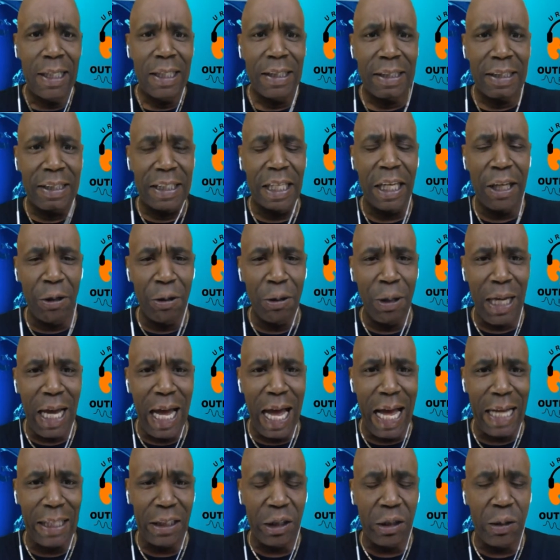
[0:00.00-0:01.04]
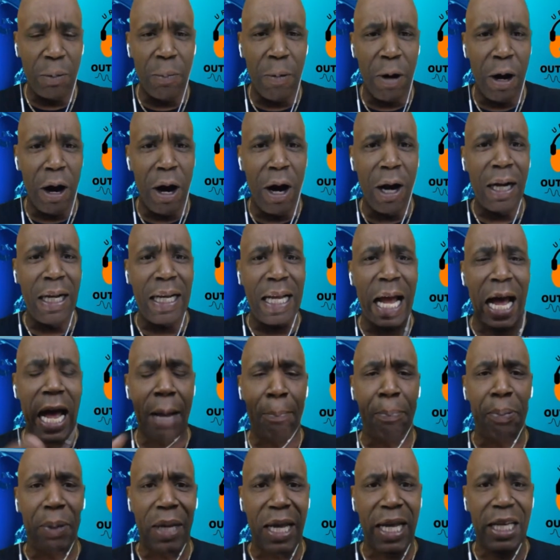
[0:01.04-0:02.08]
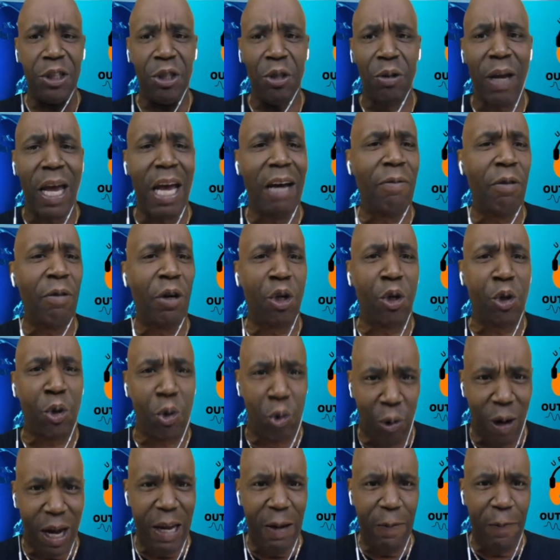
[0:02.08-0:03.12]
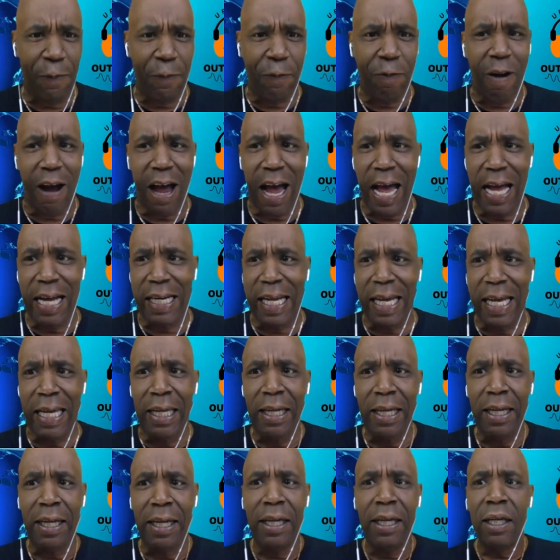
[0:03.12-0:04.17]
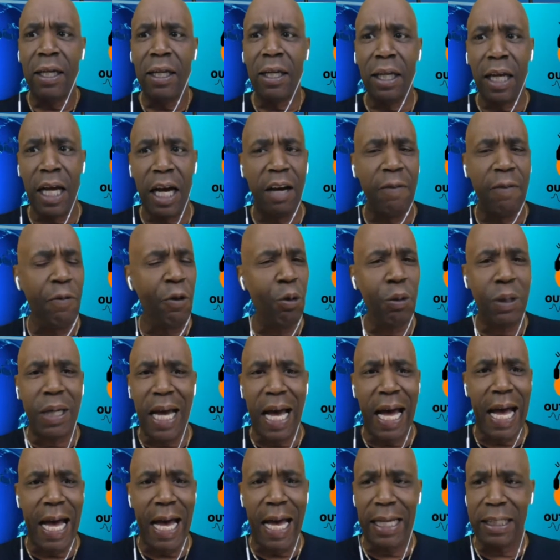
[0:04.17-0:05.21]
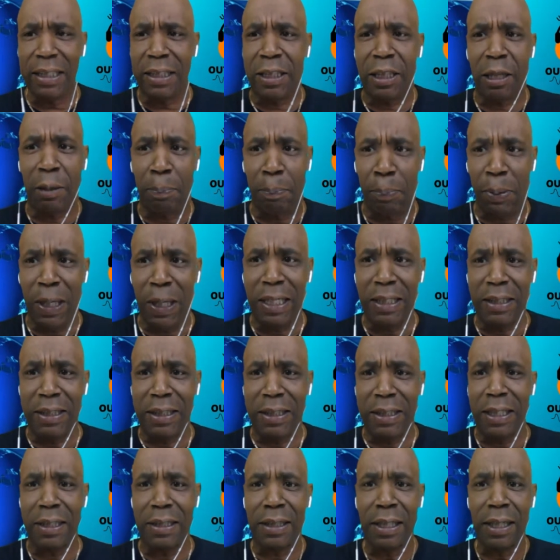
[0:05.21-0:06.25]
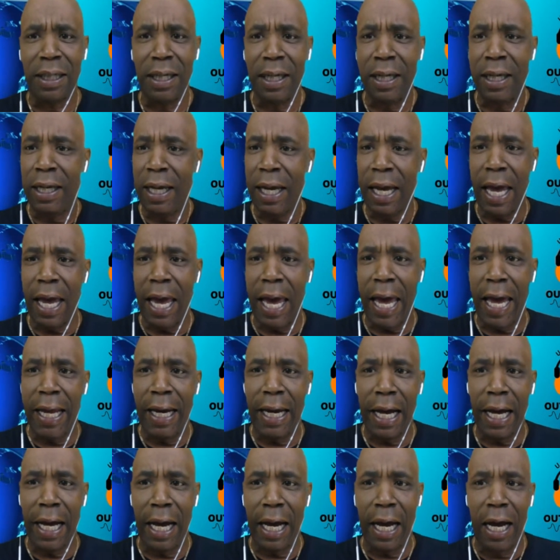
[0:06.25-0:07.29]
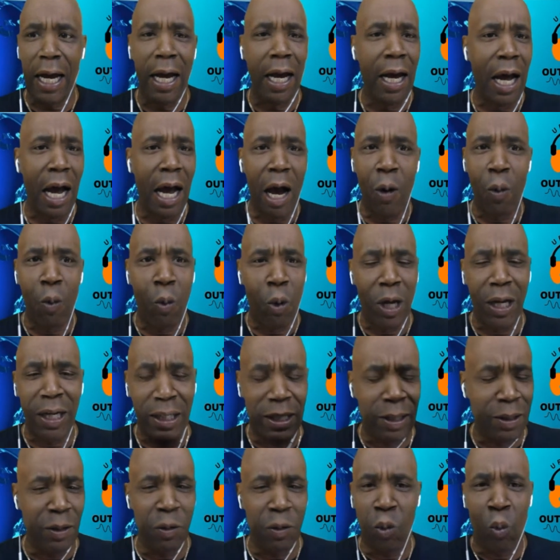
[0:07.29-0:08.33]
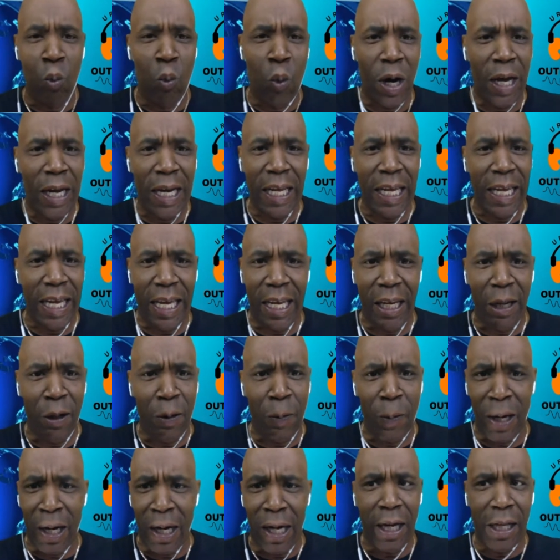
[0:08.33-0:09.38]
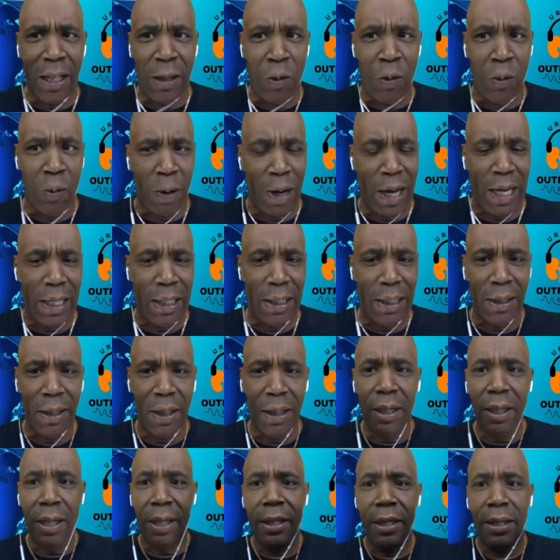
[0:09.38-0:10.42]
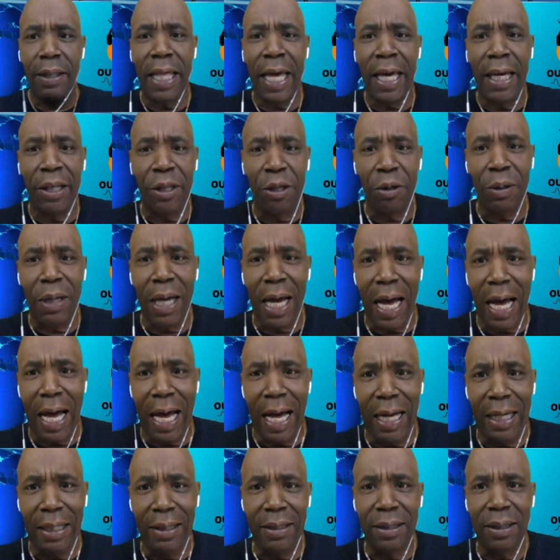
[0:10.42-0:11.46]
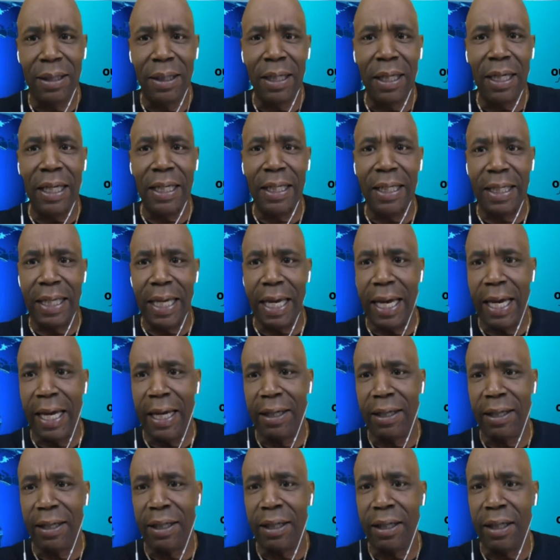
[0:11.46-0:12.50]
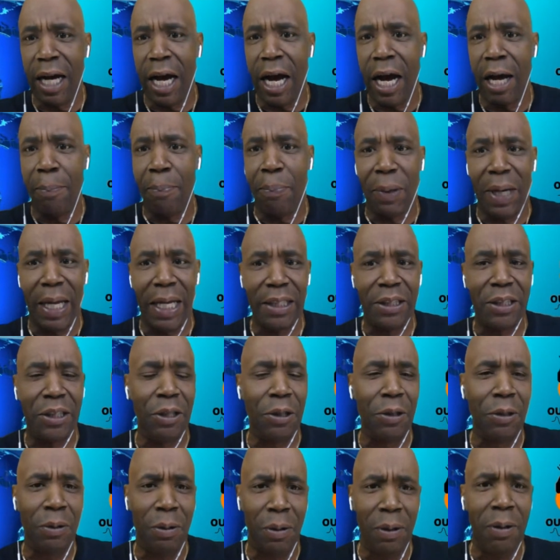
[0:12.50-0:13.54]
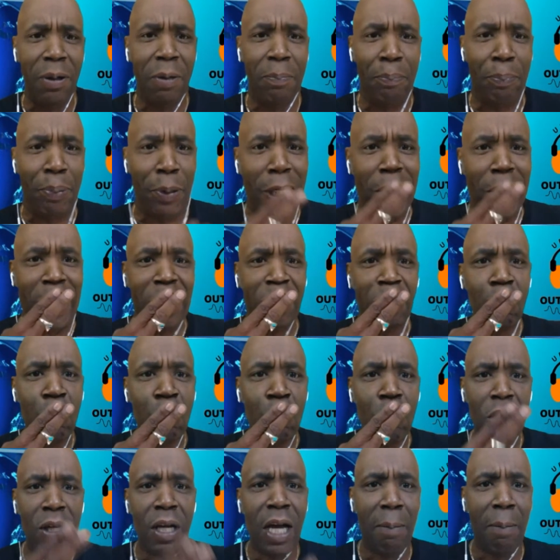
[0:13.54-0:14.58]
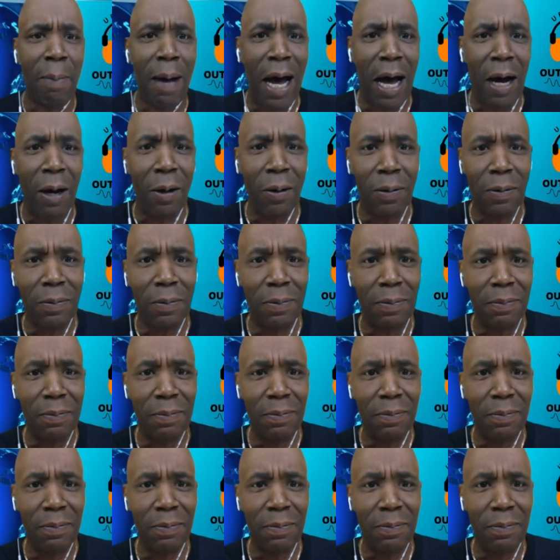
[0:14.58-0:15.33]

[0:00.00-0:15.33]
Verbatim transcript: See you guys tomorrow. God bless you. Have a great Friday. Love you guys to pieces. And I wouldn't want it any other way. Thank you guys again. God bless you. Peace. I'm out.